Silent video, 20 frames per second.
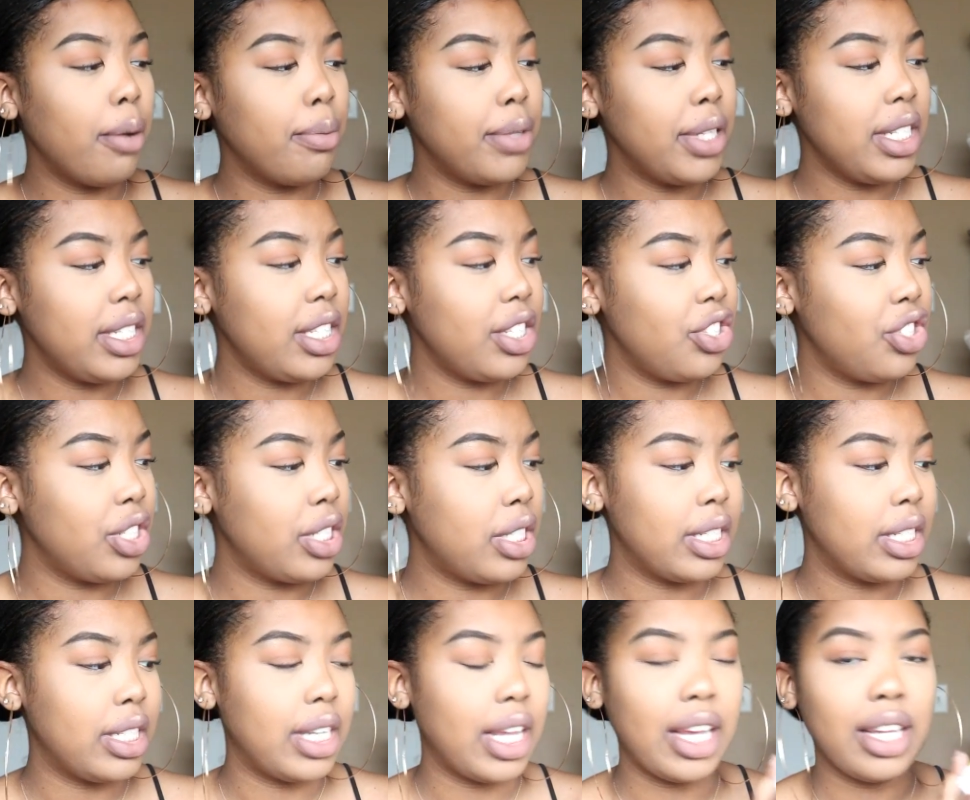This is
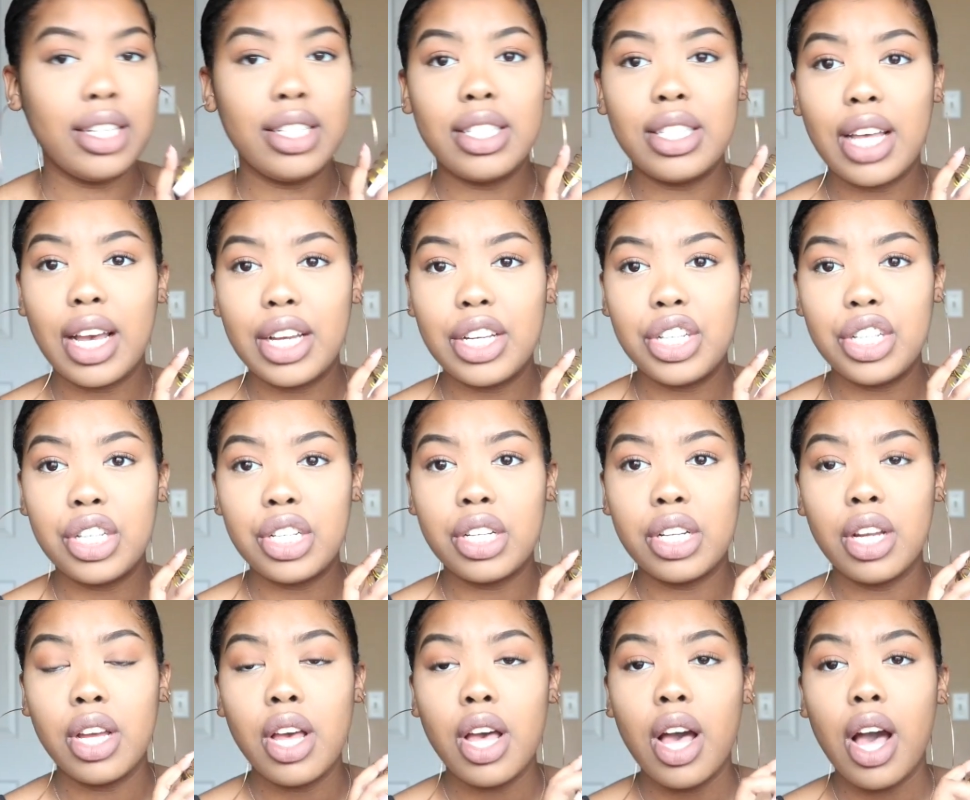a day
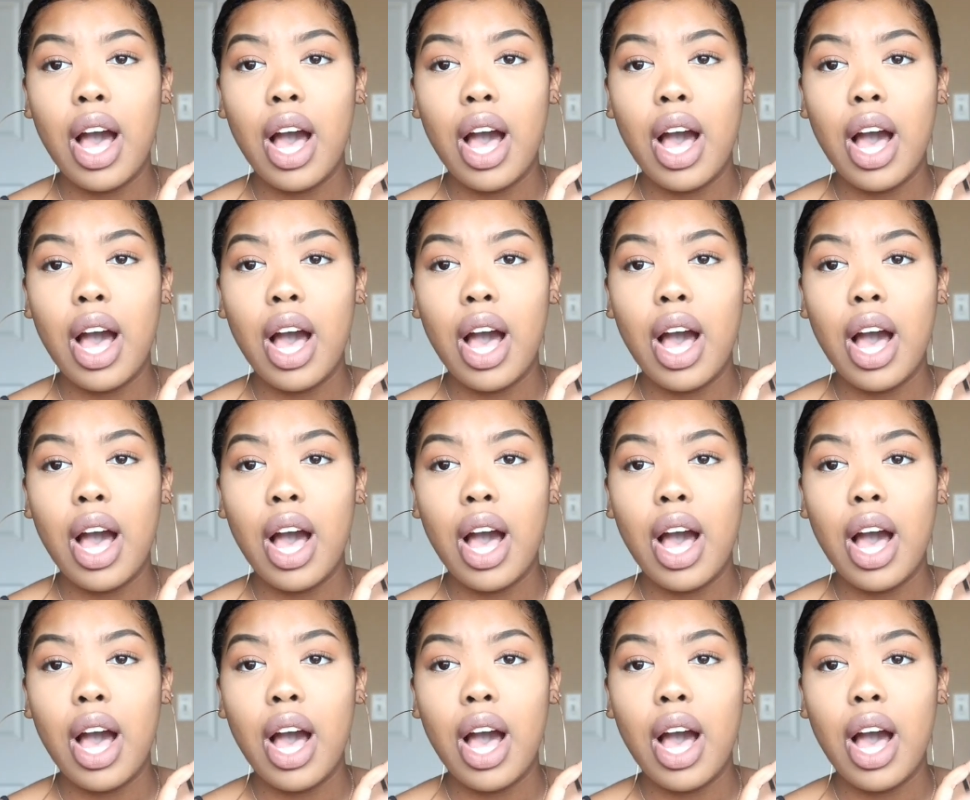designer.